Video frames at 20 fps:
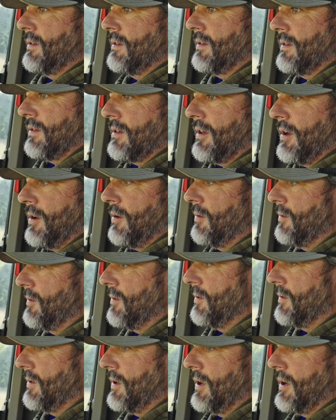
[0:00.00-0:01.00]
so
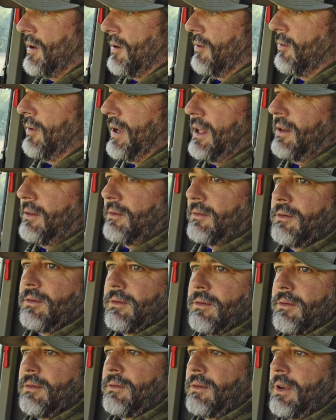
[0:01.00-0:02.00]

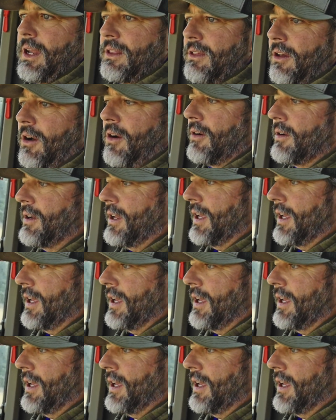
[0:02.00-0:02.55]
it's hard